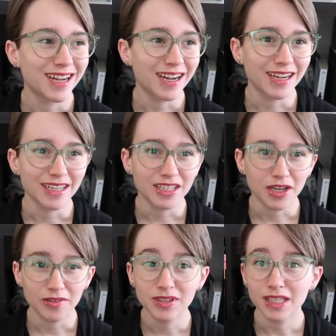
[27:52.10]
I
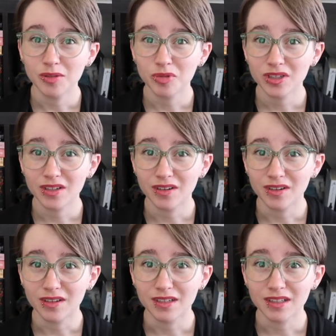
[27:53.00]
got the ebook
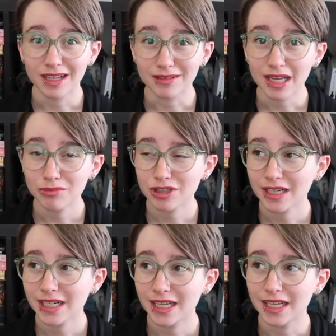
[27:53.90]
on Cloud
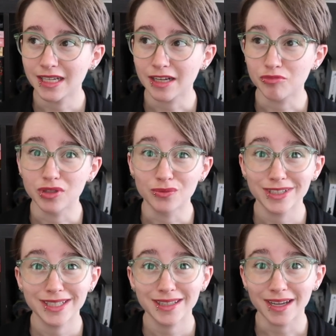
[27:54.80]
Library and I've been
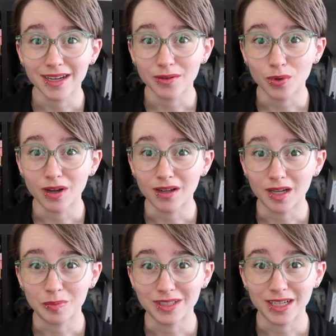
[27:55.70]
reading that while
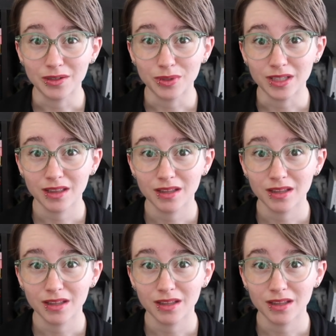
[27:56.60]
up at night with